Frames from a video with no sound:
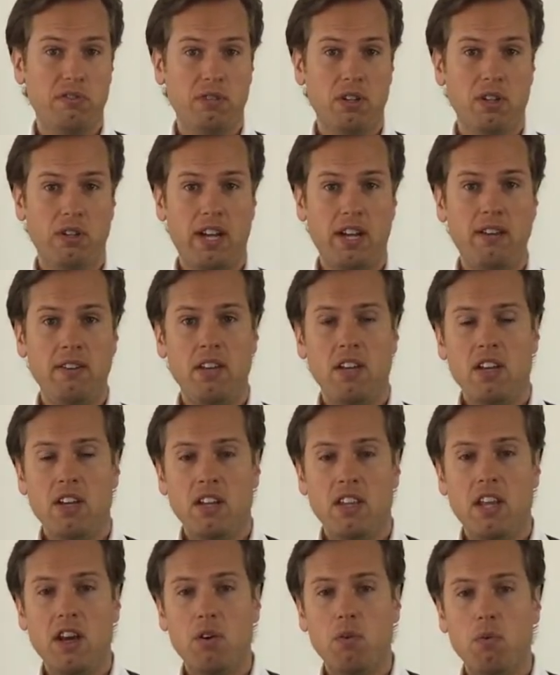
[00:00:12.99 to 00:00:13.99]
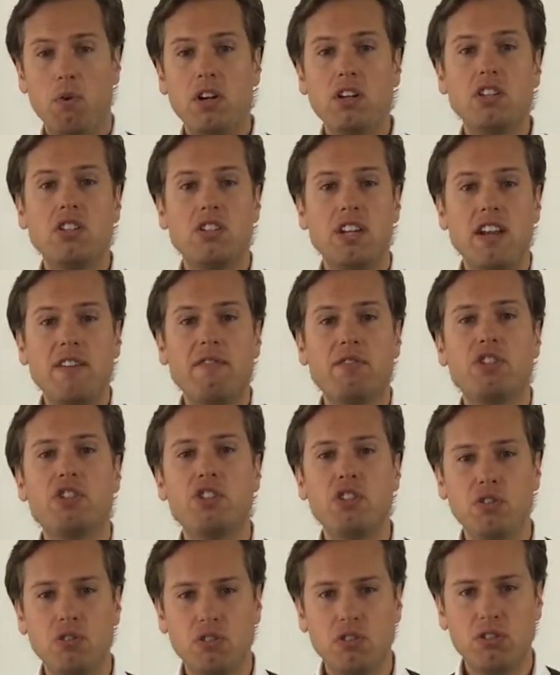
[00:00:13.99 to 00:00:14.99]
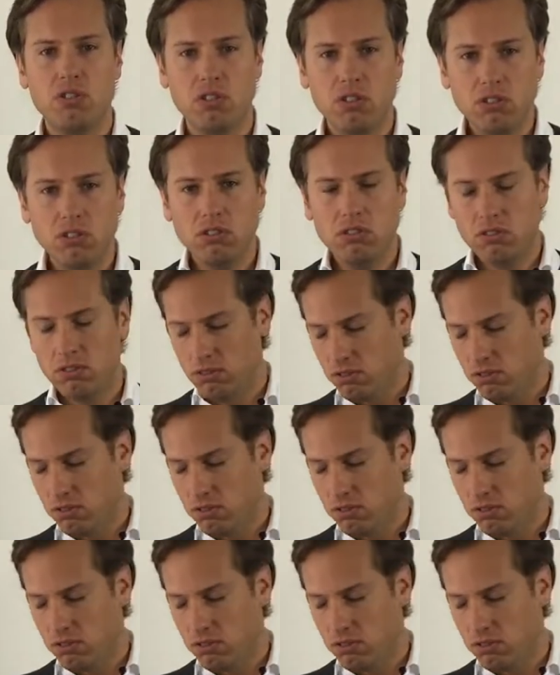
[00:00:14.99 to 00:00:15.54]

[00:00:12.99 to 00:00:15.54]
okay? Now, what does an average student do?